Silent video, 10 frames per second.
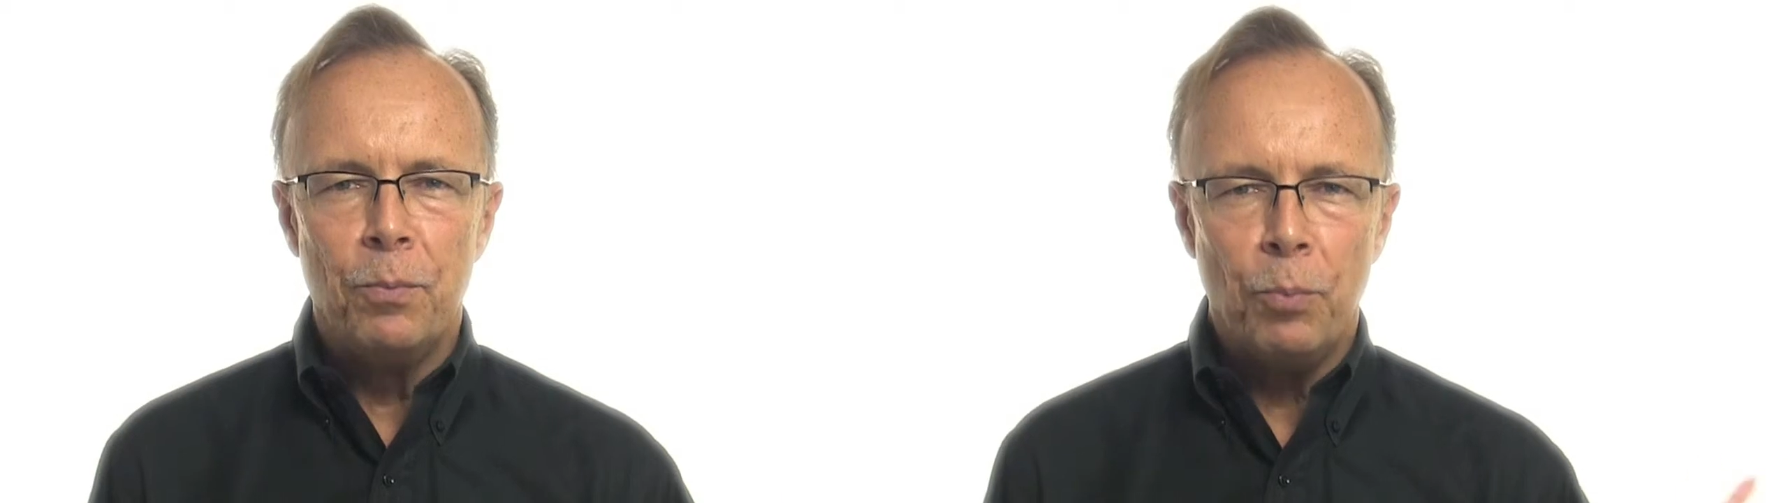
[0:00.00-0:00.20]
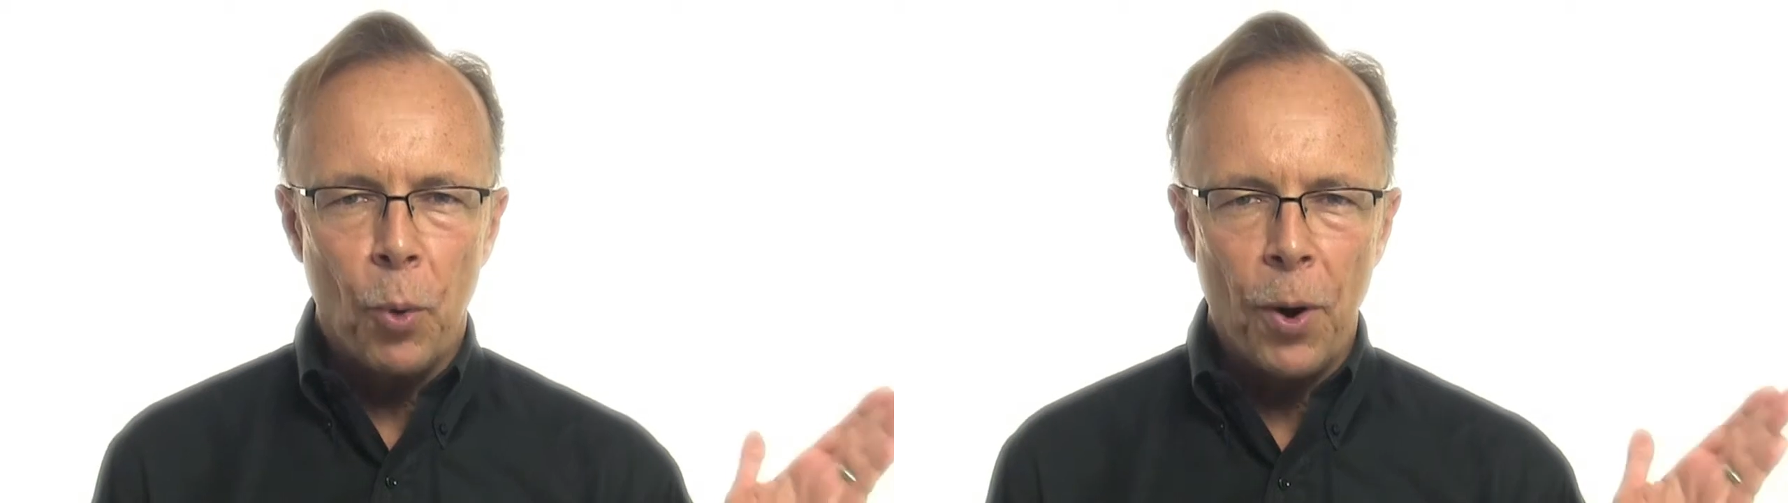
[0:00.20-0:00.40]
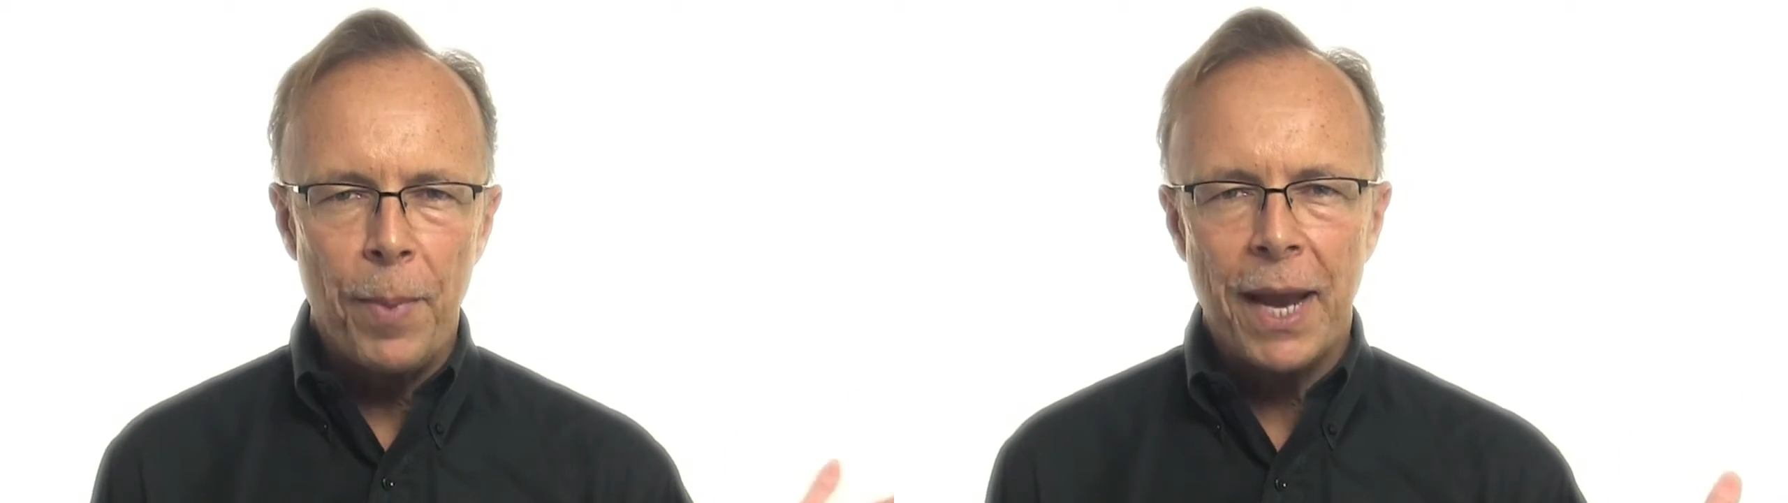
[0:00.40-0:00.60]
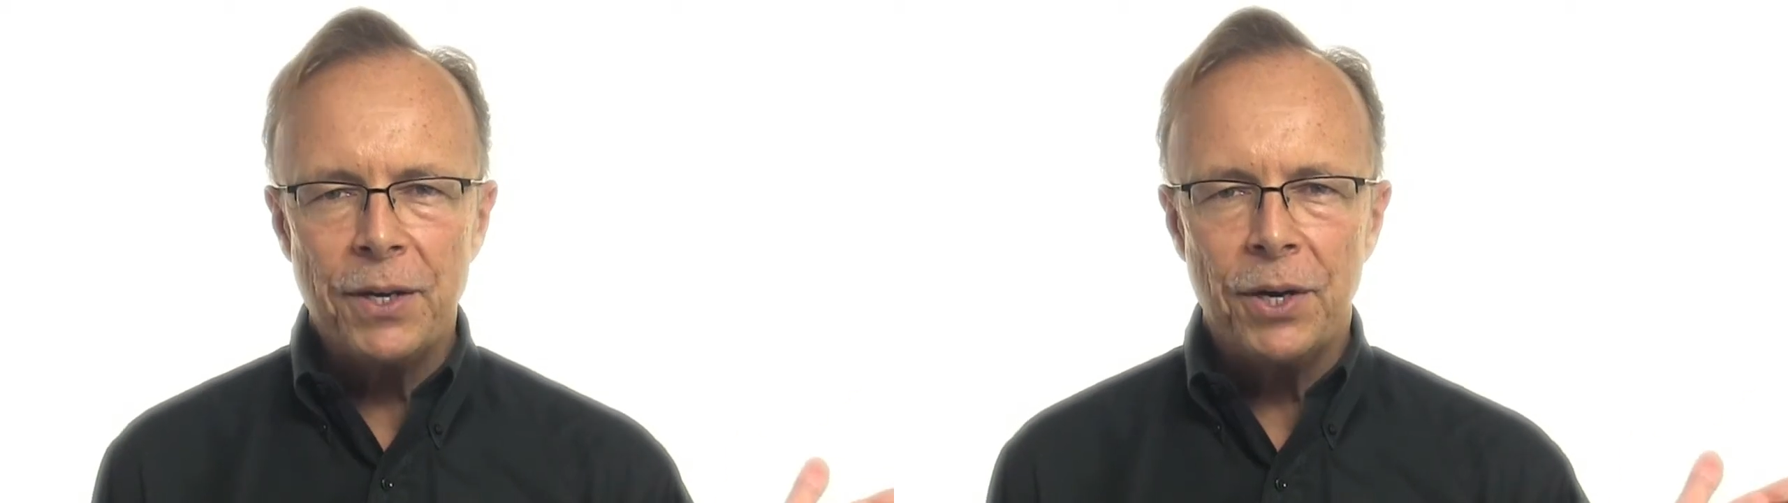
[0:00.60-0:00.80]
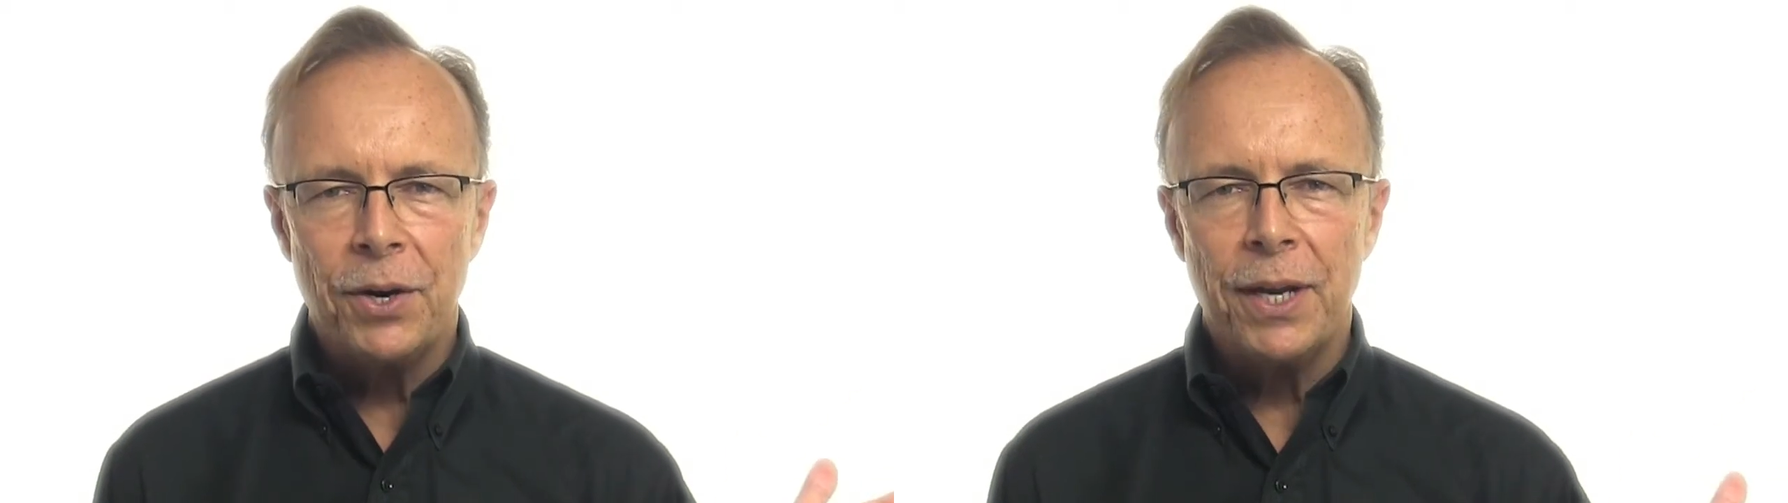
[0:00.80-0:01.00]
More
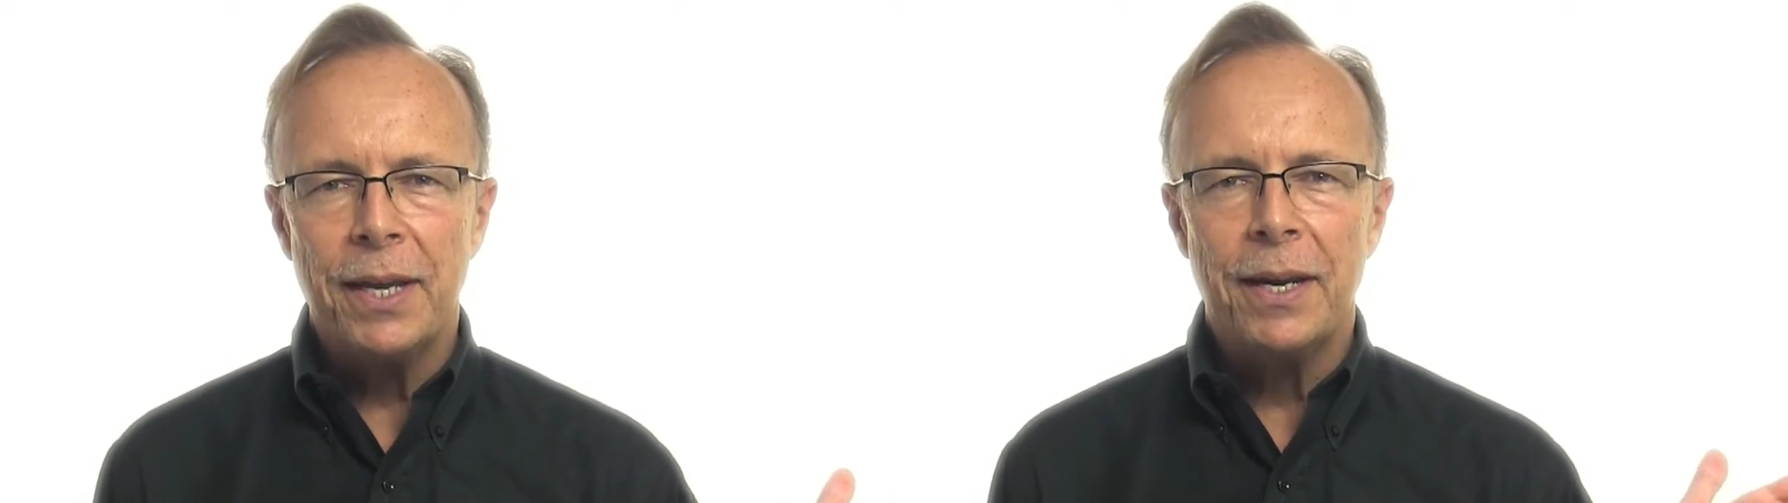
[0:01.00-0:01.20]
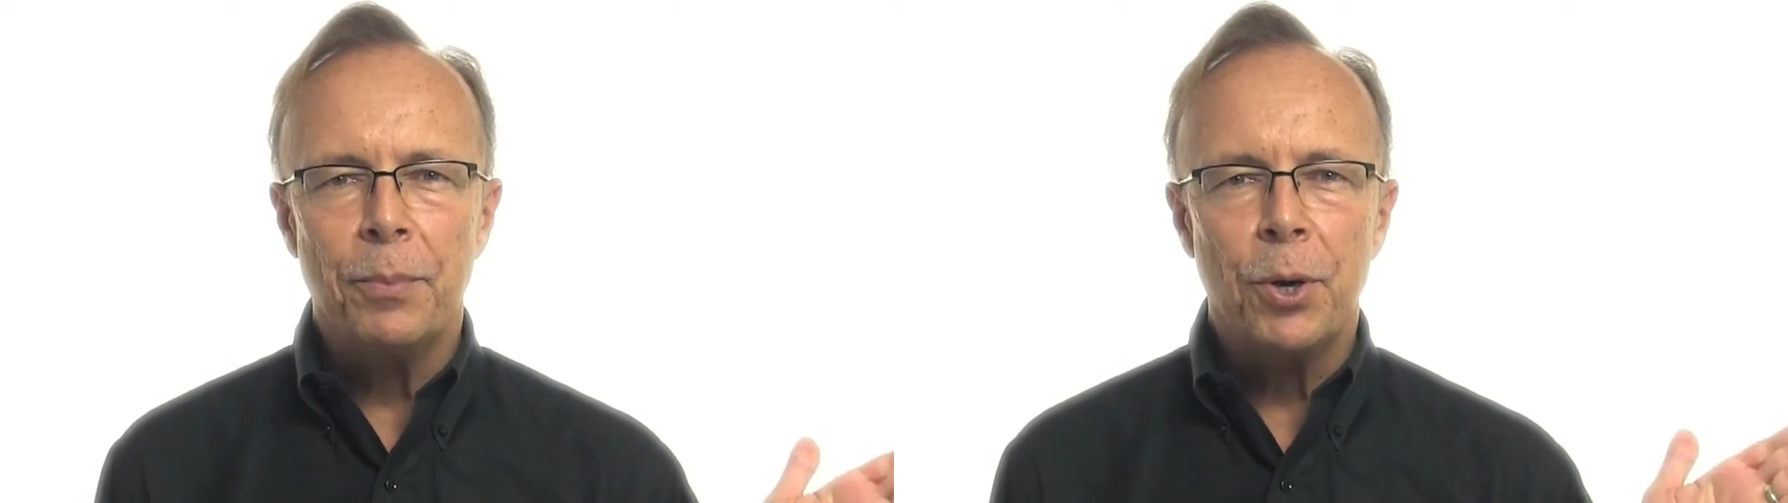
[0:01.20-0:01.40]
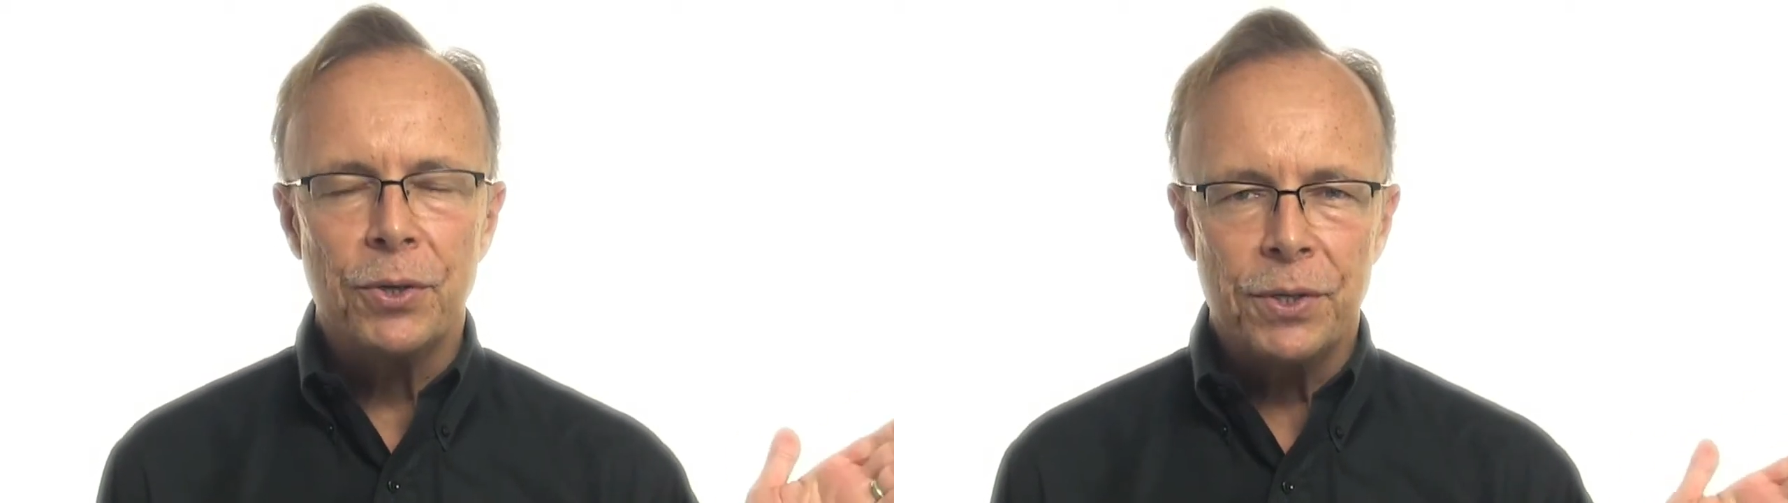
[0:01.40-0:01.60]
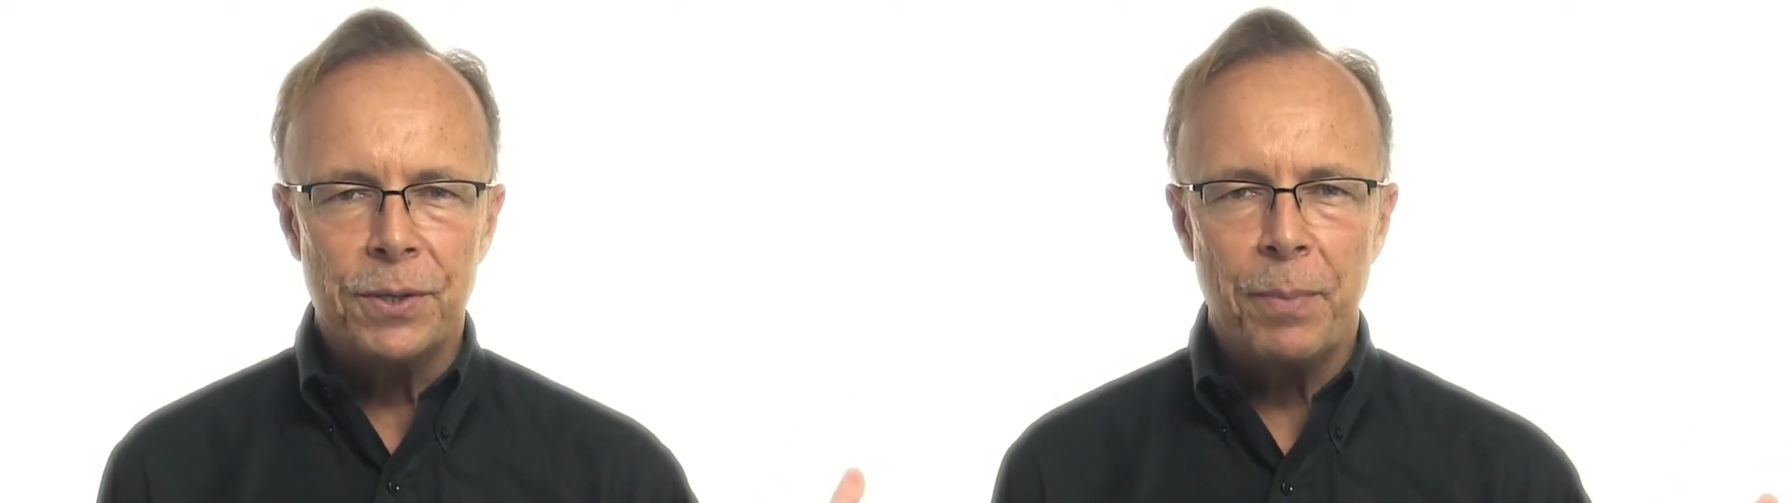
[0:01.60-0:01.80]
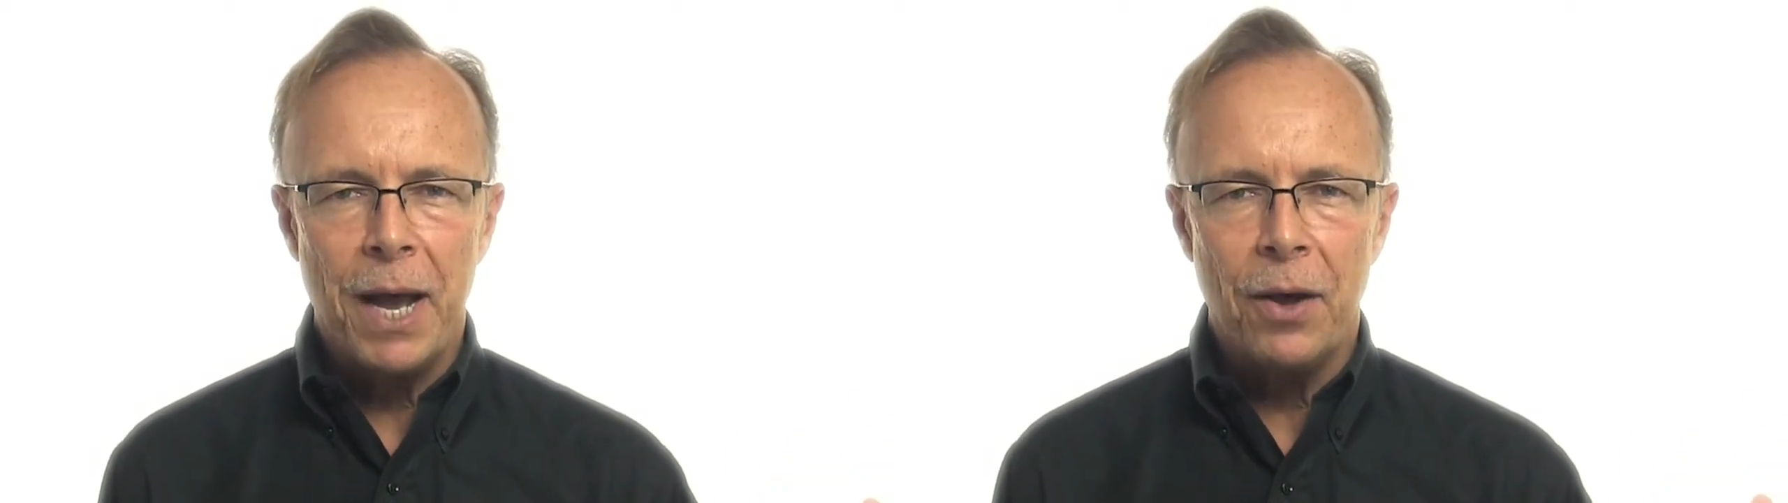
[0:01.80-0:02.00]
bacteria in a
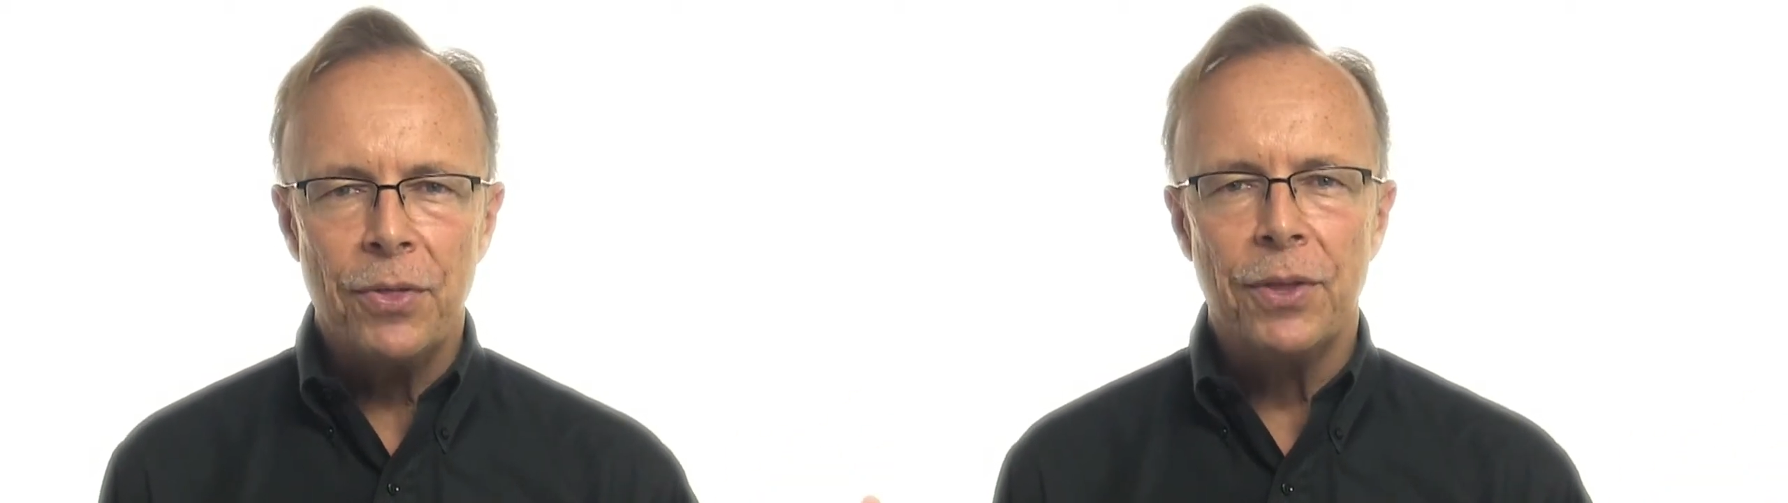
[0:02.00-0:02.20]
person's mouth